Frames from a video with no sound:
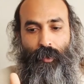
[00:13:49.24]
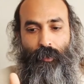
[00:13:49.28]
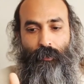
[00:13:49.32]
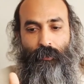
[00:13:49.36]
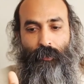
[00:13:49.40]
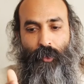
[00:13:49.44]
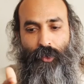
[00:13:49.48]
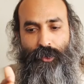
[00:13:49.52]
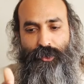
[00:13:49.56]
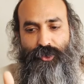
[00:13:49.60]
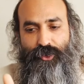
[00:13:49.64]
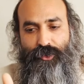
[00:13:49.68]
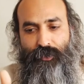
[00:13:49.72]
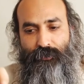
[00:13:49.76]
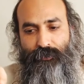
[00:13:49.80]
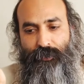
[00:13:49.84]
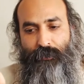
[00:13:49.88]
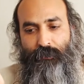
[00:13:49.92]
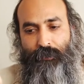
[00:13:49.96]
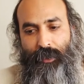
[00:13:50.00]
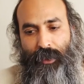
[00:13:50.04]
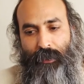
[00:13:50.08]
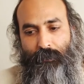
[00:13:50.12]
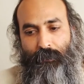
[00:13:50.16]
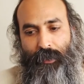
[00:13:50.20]
Most of the
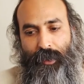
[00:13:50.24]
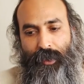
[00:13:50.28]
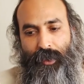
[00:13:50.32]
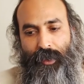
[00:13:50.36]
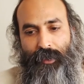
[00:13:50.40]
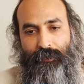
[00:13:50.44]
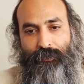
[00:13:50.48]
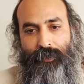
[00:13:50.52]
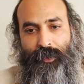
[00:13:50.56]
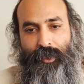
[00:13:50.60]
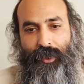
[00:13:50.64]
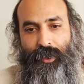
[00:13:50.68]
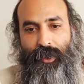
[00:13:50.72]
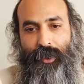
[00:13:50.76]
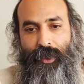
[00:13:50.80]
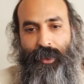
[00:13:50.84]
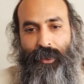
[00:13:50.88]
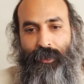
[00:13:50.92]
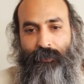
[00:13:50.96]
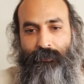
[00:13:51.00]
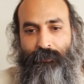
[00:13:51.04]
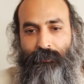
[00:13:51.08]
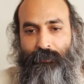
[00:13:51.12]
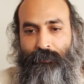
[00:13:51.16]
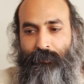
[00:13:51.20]
people live their
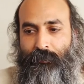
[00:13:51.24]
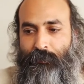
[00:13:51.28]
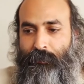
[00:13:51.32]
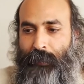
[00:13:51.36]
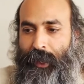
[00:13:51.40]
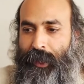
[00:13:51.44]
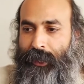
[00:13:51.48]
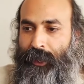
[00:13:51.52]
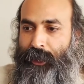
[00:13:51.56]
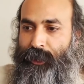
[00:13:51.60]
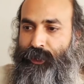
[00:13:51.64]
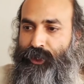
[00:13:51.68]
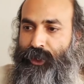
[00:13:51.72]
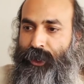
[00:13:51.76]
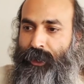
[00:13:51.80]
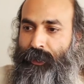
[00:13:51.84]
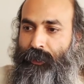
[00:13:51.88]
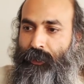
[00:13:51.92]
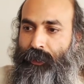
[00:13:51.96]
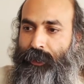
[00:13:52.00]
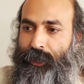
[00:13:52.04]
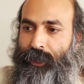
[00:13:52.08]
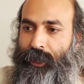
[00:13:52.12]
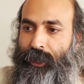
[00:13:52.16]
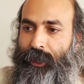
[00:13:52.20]
life managing
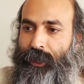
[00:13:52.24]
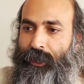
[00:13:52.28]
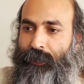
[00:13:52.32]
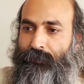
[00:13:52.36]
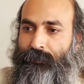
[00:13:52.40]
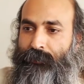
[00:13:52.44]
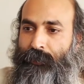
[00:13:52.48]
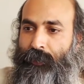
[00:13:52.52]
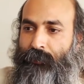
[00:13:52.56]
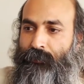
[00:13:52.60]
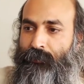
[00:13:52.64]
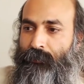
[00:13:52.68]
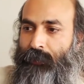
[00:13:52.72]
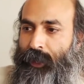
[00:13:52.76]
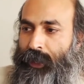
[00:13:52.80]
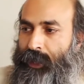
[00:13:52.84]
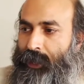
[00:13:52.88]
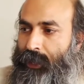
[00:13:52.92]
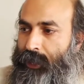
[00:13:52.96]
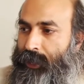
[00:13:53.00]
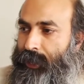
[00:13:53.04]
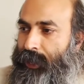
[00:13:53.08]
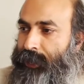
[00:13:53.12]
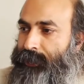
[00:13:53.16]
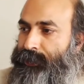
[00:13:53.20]
or dealing from
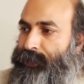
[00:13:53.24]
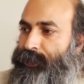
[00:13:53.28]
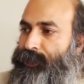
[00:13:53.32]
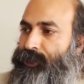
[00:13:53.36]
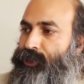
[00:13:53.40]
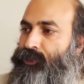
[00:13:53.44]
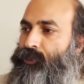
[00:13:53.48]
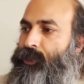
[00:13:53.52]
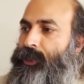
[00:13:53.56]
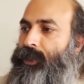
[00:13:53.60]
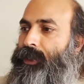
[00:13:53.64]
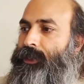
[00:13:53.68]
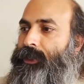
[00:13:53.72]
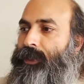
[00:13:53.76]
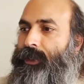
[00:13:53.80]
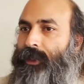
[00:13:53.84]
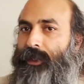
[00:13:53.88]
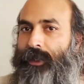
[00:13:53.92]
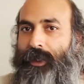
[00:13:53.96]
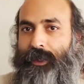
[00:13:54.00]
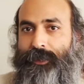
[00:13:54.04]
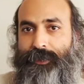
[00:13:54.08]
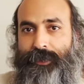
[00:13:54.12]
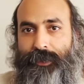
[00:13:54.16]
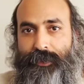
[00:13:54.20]
one crisis to another
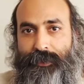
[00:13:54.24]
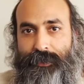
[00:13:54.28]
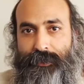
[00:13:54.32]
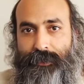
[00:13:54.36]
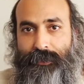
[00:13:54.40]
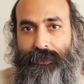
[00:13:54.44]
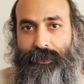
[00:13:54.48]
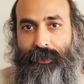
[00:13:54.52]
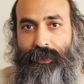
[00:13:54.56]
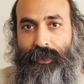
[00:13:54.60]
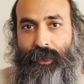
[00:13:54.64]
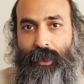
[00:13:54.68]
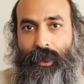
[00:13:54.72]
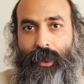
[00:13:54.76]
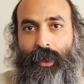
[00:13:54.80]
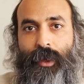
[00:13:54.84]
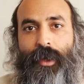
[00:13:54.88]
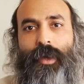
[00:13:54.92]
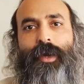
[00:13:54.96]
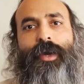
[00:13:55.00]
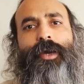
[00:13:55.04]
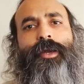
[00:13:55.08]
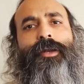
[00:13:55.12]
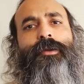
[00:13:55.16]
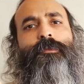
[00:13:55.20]
crisis.
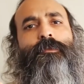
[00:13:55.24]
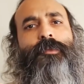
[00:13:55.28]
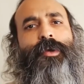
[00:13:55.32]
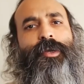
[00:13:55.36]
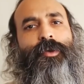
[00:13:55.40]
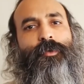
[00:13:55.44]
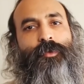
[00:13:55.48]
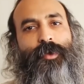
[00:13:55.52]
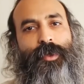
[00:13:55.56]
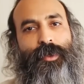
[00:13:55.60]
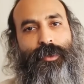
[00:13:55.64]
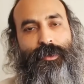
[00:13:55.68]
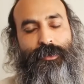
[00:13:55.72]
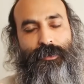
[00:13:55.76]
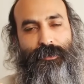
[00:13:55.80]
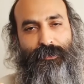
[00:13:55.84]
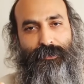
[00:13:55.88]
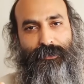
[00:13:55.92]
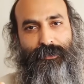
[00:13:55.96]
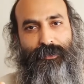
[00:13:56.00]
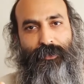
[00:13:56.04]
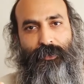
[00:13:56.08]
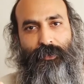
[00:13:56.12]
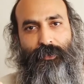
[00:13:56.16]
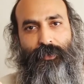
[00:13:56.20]
In between,
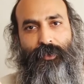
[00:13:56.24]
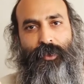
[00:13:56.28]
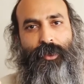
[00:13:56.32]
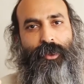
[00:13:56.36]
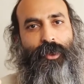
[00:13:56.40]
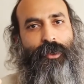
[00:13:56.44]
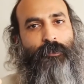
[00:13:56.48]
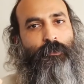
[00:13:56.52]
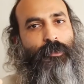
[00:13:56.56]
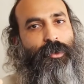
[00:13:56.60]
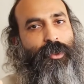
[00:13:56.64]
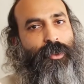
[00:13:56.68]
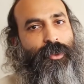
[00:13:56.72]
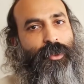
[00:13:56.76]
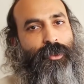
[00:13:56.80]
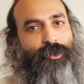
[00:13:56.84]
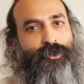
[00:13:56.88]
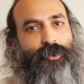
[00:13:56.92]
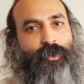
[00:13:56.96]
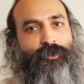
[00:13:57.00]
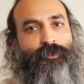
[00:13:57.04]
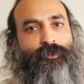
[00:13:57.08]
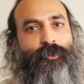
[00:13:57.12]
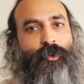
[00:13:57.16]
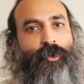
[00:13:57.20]
there are periods
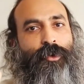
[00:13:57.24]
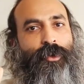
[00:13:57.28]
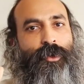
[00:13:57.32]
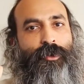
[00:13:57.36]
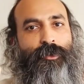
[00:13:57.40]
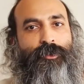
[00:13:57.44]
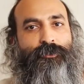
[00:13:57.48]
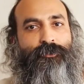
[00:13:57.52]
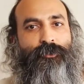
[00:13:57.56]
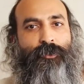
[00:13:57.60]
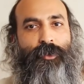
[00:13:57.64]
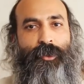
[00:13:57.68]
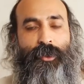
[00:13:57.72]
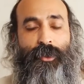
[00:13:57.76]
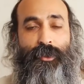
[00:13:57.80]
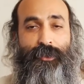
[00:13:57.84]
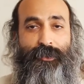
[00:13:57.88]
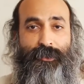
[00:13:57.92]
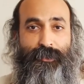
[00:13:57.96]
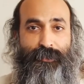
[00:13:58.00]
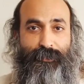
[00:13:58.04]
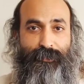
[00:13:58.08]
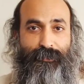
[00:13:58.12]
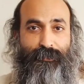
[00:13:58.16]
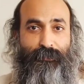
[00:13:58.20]
of
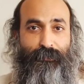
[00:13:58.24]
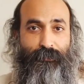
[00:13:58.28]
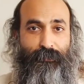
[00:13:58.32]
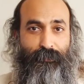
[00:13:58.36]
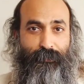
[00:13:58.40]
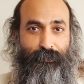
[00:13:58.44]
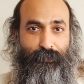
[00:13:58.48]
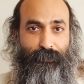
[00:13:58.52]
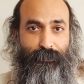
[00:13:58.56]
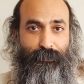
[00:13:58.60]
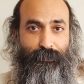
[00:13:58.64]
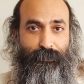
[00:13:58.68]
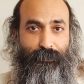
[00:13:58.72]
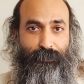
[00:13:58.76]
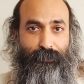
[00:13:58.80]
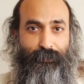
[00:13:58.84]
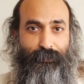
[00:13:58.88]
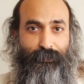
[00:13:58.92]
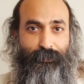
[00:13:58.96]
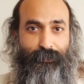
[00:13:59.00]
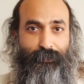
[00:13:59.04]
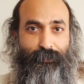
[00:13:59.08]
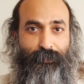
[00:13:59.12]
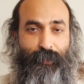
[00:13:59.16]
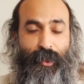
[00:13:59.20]
forgetfulness.
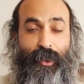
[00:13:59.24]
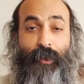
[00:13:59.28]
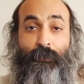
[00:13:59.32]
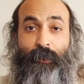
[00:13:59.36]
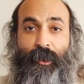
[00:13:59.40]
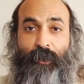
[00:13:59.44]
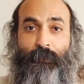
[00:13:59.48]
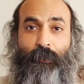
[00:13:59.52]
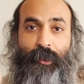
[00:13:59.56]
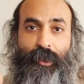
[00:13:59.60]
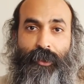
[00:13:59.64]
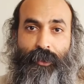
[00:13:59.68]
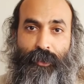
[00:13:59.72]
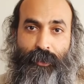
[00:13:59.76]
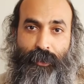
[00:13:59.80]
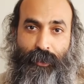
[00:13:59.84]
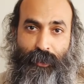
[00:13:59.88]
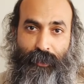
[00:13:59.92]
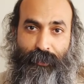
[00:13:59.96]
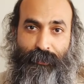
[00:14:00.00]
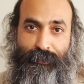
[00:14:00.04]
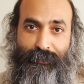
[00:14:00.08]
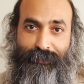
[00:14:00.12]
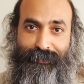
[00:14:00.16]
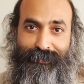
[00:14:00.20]
Let me repeat
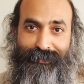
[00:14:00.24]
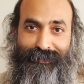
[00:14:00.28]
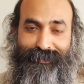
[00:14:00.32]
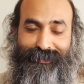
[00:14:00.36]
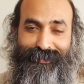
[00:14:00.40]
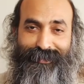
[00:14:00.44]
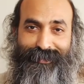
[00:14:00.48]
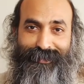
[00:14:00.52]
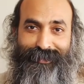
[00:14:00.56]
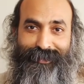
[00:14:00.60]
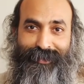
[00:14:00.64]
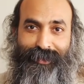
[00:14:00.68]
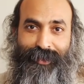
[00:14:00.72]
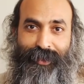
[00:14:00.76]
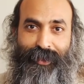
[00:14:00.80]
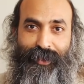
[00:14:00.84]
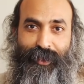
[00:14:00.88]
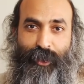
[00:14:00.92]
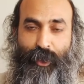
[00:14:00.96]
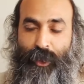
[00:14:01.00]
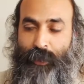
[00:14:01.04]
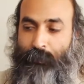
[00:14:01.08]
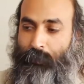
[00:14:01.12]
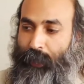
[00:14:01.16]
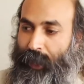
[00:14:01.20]
again.
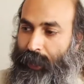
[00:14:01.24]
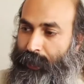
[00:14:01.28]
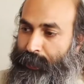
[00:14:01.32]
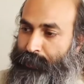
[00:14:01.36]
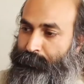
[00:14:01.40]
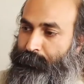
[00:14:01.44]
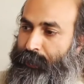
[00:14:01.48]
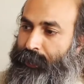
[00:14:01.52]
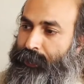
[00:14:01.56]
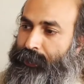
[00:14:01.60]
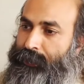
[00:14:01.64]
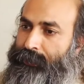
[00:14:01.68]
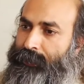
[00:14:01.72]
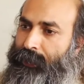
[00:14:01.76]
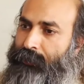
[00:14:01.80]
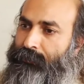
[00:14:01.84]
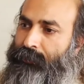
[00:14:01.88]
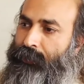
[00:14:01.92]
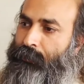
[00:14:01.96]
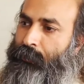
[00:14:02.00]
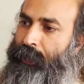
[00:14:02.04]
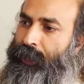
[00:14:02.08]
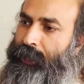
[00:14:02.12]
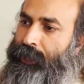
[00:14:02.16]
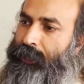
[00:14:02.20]
In my experience,
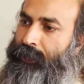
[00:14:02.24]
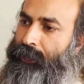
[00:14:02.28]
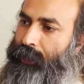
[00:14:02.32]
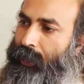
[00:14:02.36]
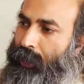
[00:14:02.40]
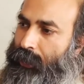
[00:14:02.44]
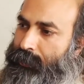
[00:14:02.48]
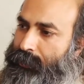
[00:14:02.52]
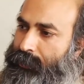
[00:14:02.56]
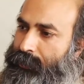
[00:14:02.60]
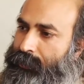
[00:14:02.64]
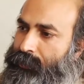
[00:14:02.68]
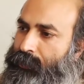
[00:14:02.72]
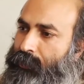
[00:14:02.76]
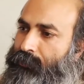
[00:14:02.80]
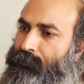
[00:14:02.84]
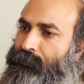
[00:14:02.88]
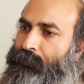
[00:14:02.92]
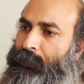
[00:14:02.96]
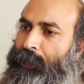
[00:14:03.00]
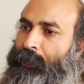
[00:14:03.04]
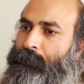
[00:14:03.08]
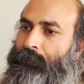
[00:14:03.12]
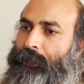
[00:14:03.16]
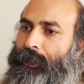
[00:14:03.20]
after meeting thousands
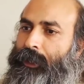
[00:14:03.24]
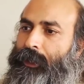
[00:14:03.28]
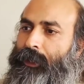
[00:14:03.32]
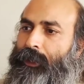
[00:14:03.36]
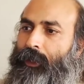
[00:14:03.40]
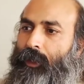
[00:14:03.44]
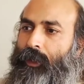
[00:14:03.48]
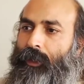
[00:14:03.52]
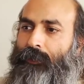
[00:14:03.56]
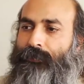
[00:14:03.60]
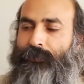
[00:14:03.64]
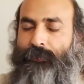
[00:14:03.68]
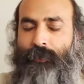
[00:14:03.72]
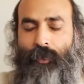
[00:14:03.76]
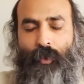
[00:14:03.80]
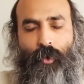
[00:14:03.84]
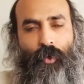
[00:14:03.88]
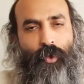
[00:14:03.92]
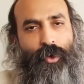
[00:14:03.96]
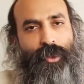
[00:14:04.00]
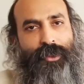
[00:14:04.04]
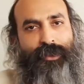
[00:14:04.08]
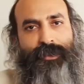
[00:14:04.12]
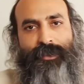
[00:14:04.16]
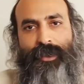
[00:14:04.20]
of people of
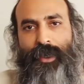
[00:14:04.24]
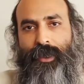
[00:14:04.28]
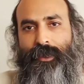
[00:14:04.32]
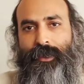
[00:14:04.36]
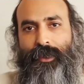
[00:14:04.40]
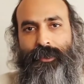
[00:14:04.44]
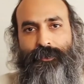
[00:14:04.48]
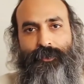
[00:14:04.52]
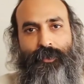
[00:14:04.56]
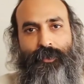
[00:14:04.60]
all strata